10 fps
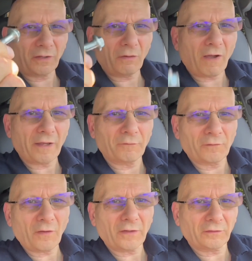I
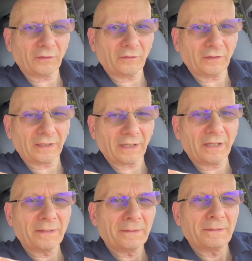advise you to get
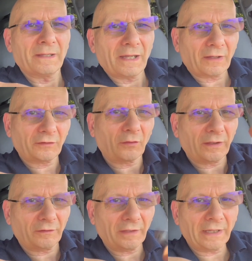a socket
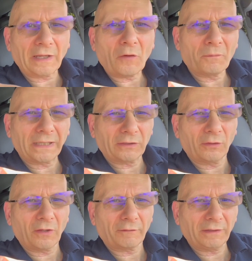set that will make your
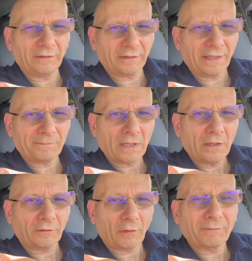life easier.
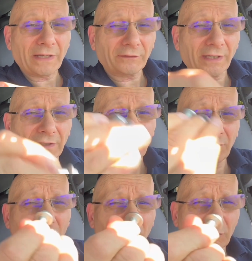So I've now taken the
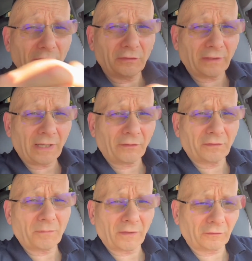two screws out, so
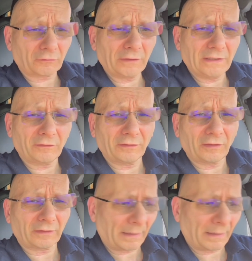my screen should just come